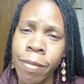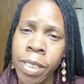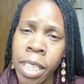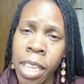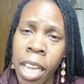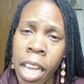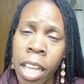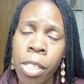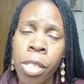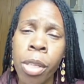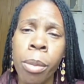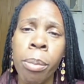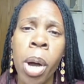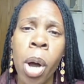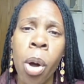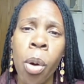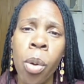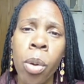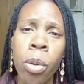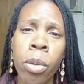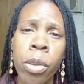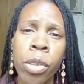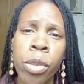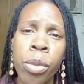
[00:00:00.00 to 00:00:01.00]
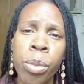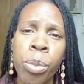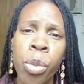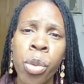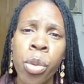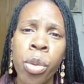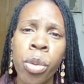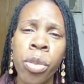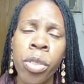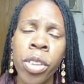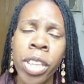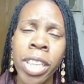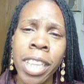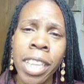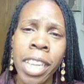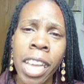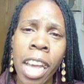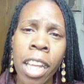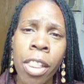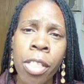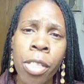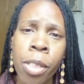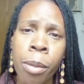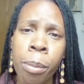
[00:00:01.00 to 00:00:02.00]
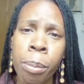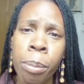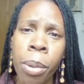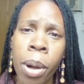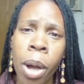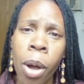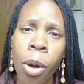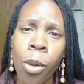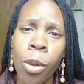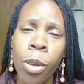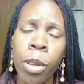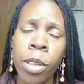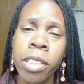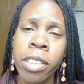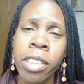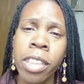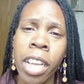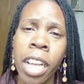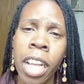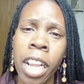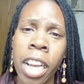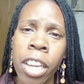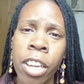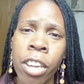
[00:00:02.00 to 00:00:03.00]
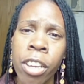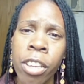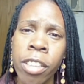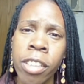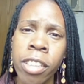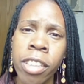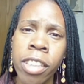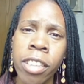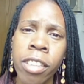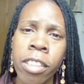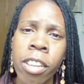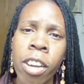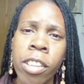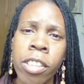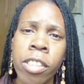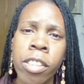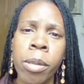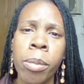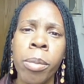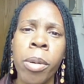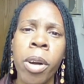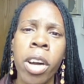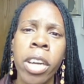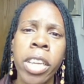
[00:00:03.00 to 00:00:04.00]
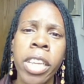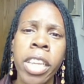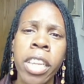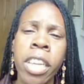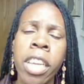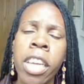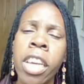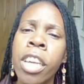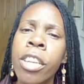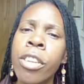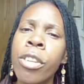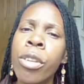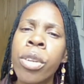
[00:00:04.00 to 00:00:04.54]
get the bowels moving, get the bowels clear, detox the body.